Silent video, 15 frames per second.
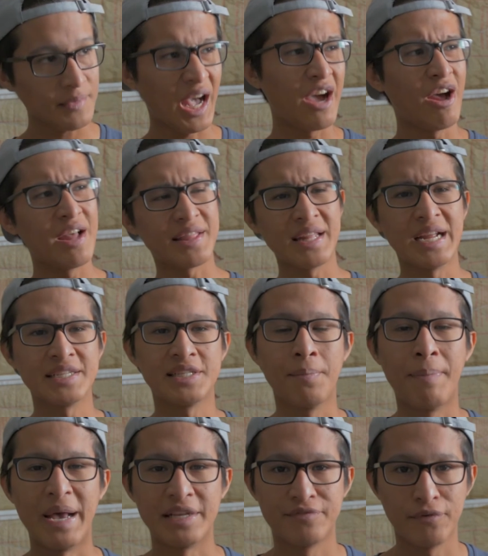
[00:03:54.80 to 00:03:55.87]
I think that's the
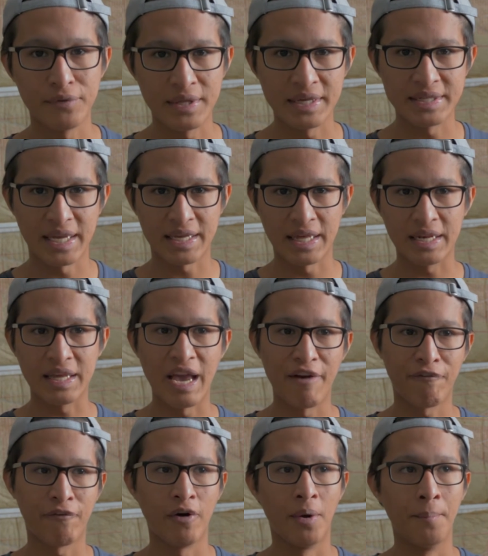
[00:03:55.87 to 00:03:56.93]
best few things I can
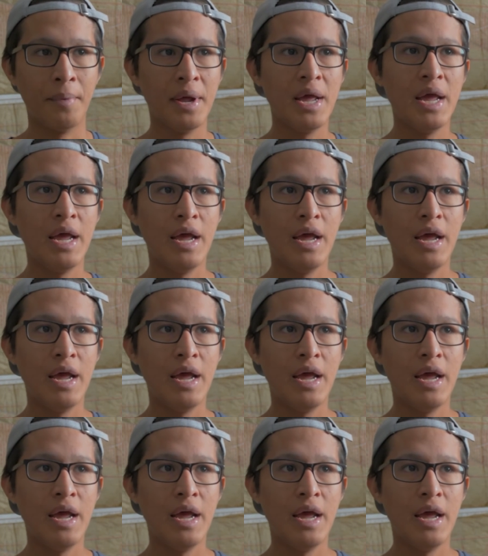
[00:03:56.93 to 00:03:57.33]
get from